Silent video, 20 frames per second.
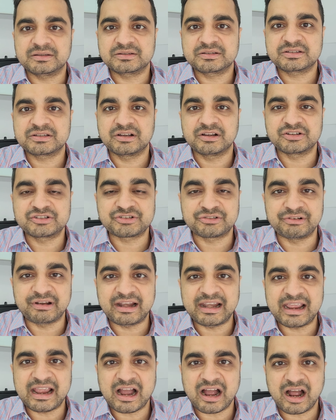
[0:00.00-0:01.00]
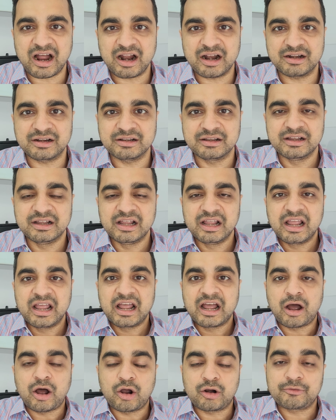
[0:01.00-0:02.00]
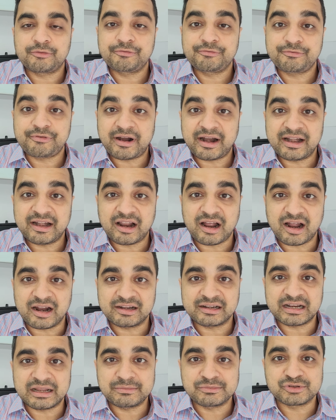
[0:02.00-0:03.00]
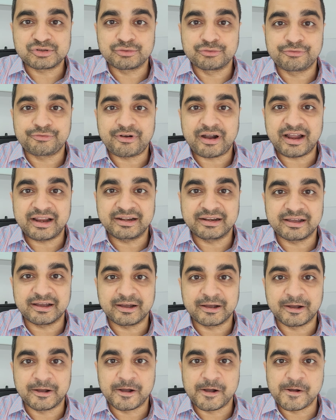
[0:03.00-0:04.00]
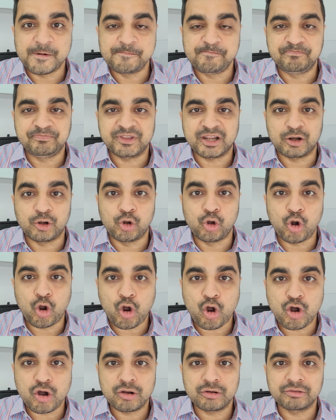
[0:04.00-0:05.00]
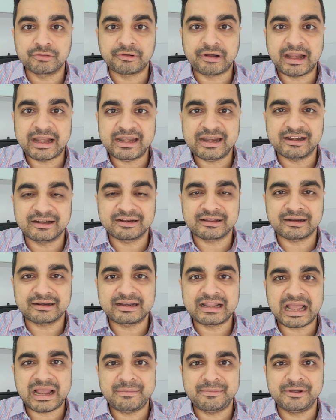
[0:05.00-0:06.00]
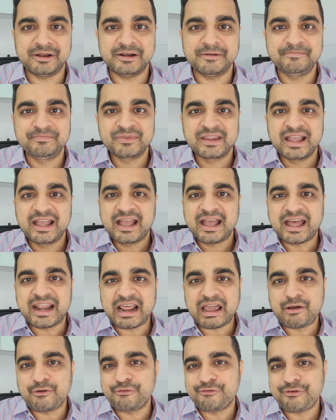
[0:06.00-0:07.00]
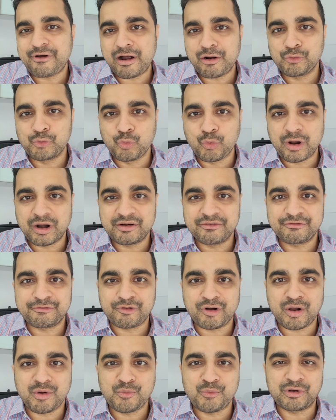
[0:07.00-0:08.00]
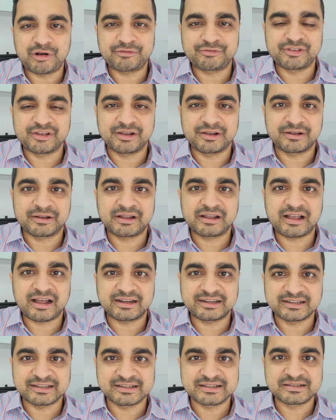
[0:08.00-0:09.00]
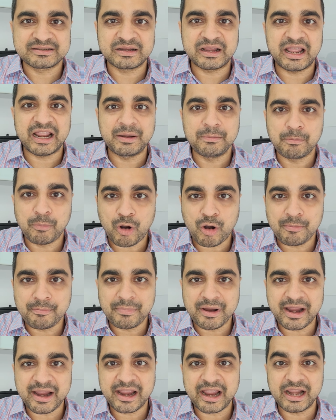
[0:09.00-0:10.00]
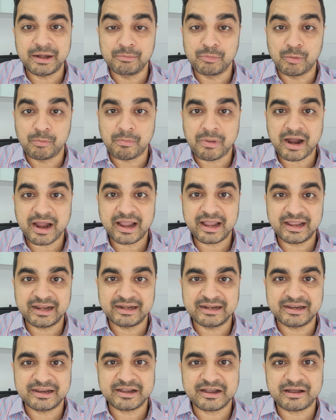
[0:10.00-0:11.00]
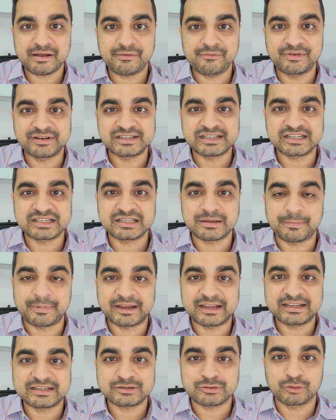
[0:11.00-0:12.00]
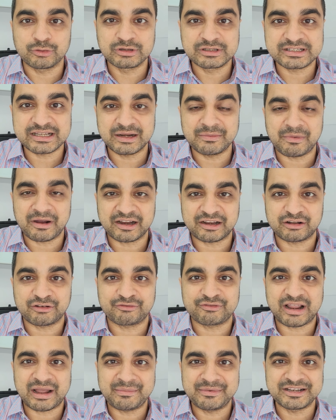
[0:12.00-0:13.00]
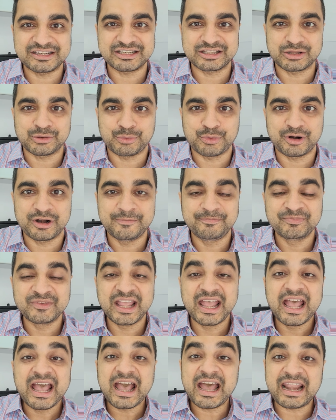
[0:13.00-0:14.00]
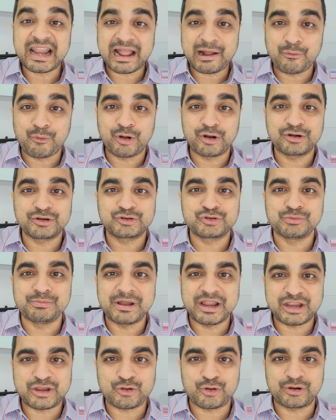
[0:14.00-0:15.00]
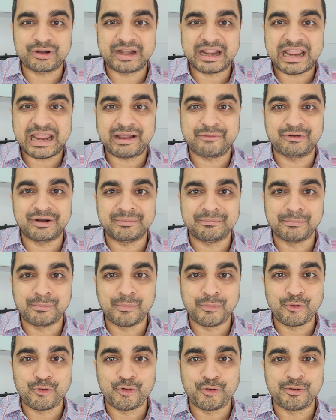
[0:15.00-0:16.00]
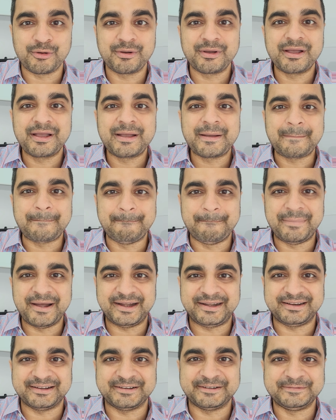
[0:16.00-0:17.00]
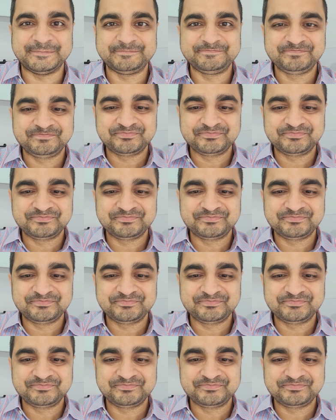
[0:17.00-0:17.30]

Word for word: search really hard or find hard times to find a long radiant cut diamond. And I have found one from one of the cutters in Bombay, in Mumbai, India, which is the biggest wholesale market of diamonds in the world. And I want to make your day even more better.